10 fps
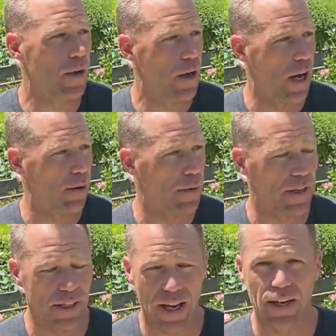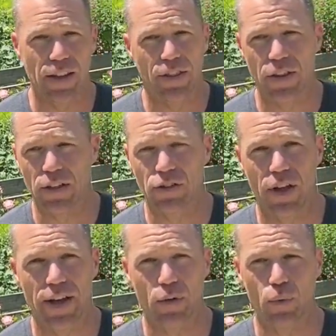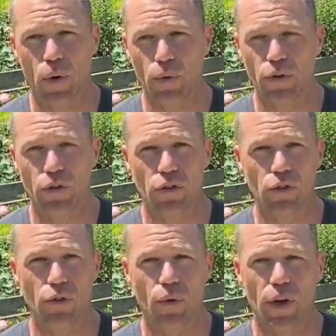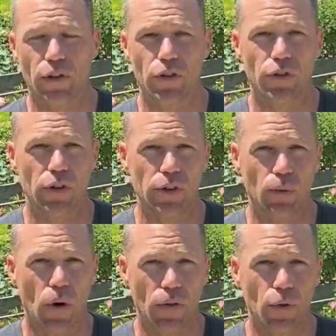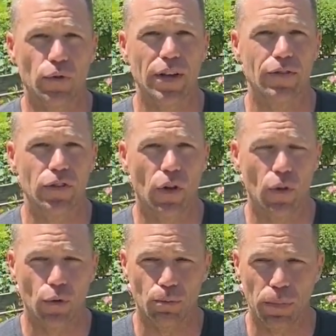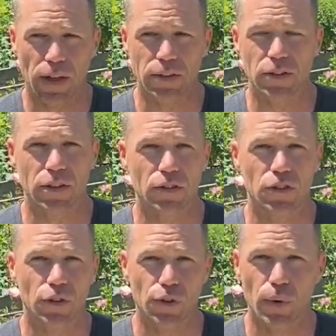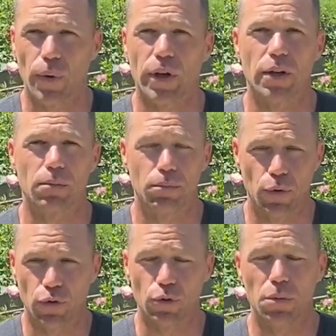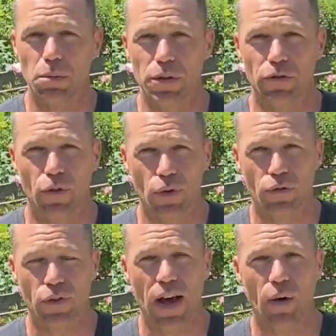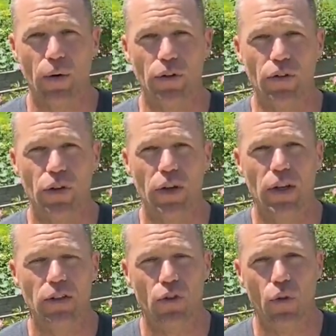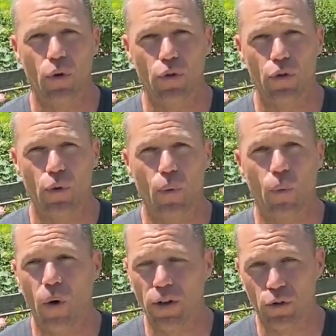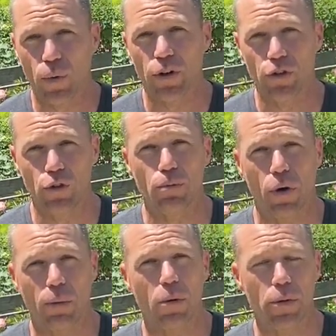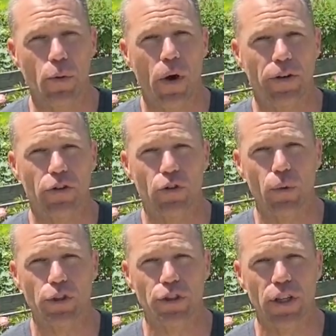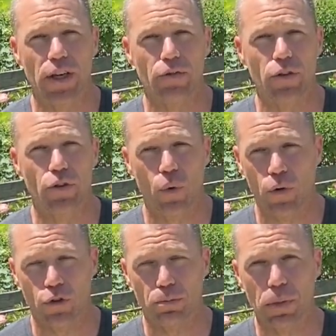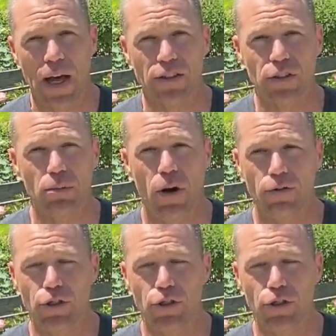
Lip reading: And again, things like roses, you don't necessarily want those aphids on those buds because you're growing it presumably for the flowers. So those are the ones where you do probably want to squish the aphids or just blast them off